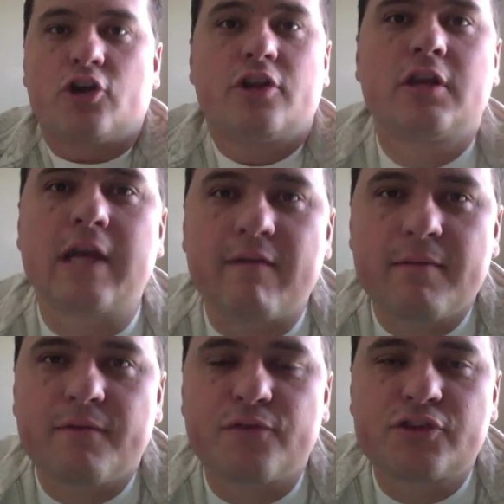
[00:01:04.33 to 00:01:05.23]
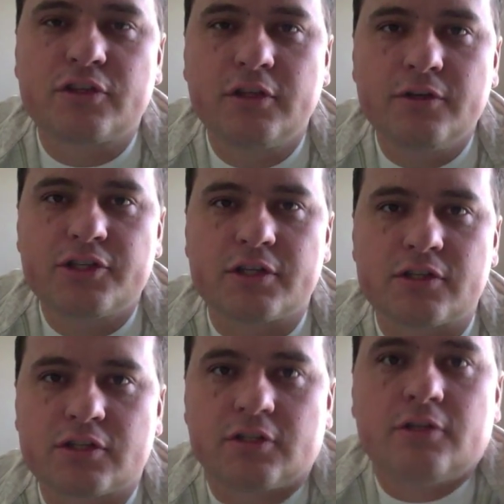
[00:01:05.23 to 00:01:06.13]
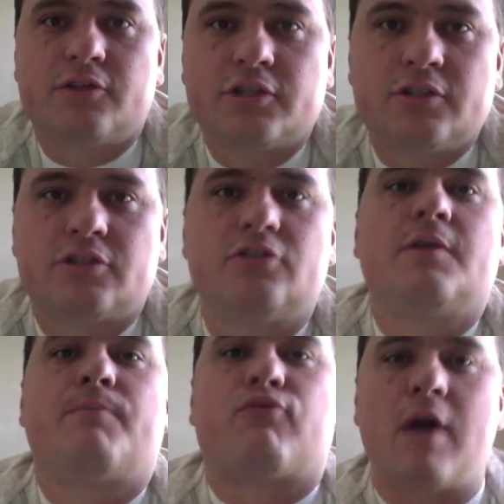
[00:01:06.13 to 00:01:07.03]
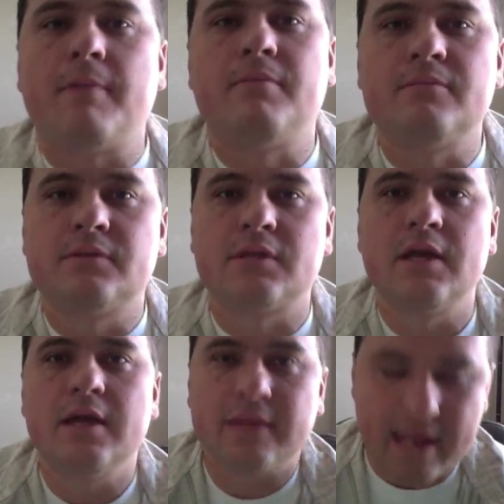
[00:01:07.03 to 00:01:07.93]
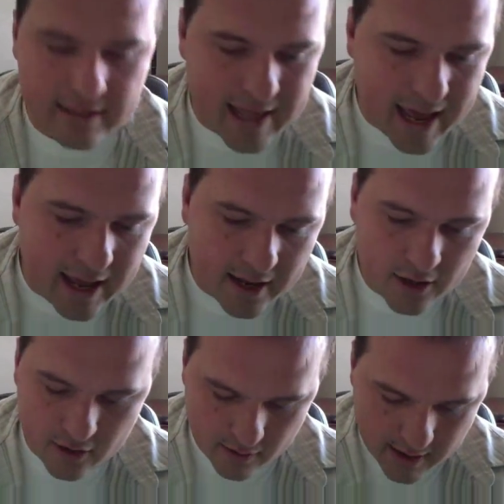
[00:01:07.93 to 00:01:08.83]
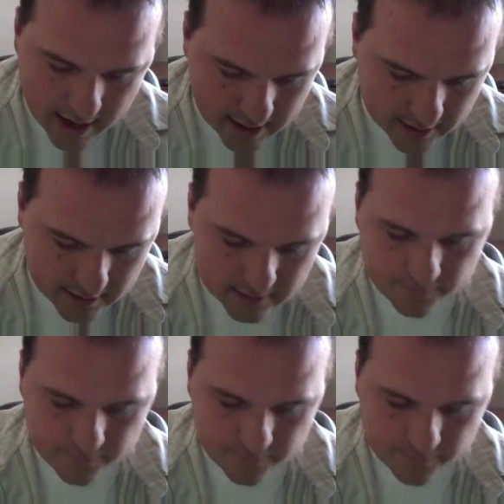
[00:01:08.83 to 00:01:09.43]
to the government for solutions to the problems that they created.